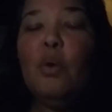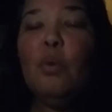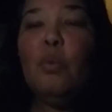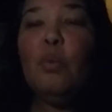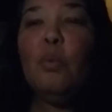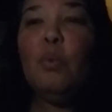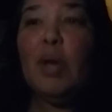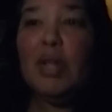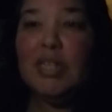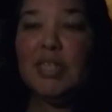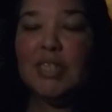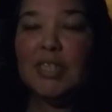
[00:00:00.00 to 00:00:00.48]

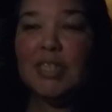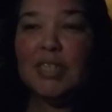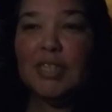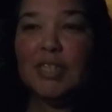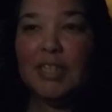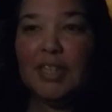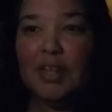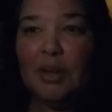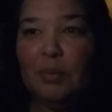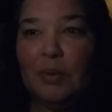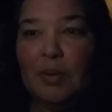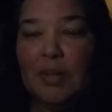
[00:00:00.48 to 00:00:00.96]
Once
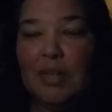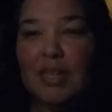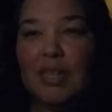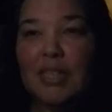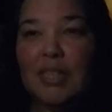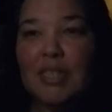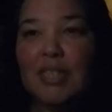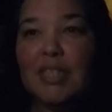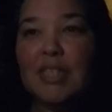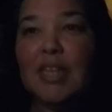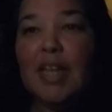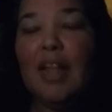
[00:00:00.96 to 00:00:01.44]
there
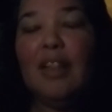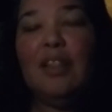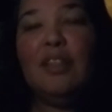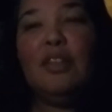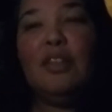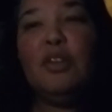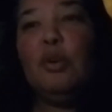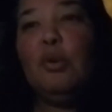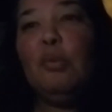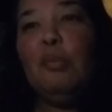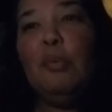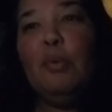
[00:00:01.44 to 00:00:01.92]
was a
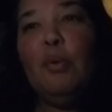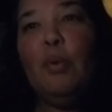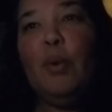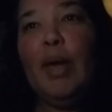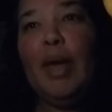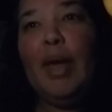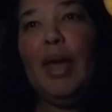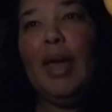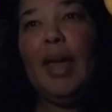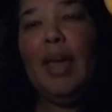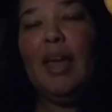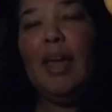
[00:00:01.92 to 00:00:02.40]
little
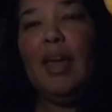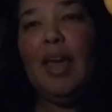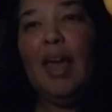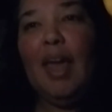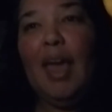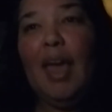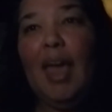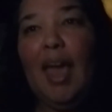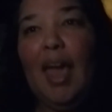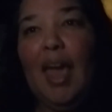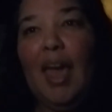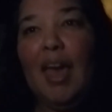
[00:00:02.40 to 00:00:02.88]
boy,
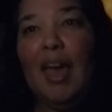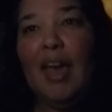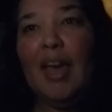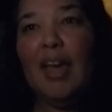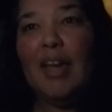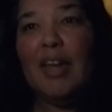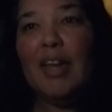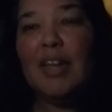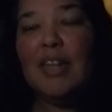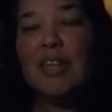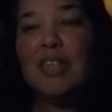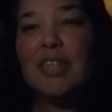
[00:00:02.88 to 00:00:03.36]

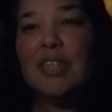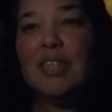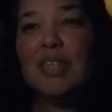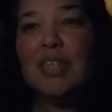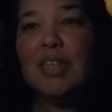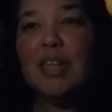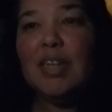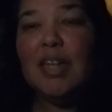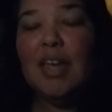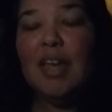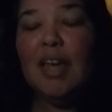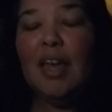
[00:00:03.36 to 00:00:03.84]
and
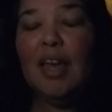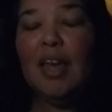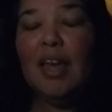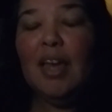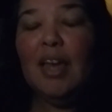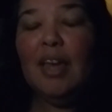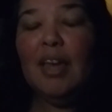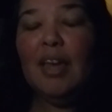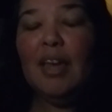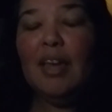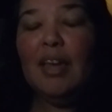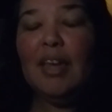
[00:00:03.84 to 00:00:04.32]

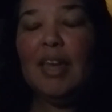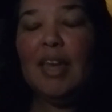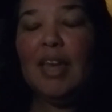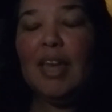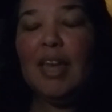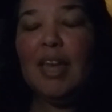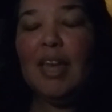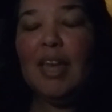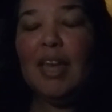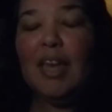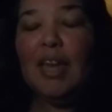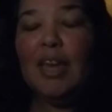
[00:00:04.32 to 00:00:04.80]

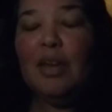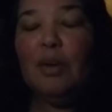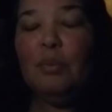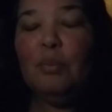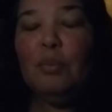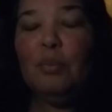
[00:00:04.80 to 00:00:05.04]
he